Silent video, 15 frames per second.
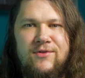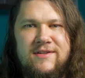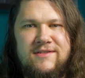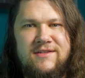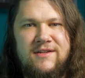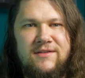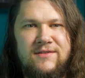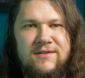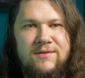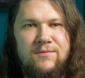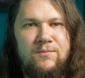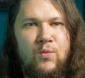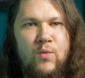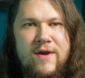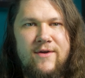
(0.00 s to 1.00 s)
of listening
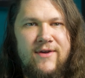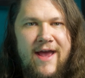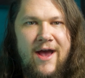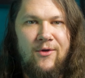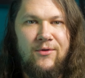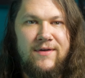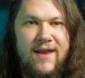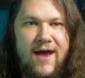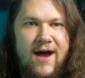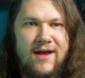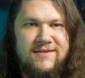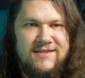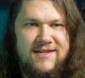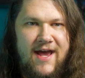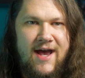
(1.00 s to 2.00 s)
to Weird Al
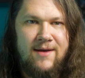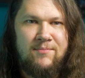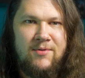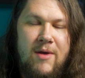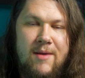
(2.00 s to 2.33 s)
nonstop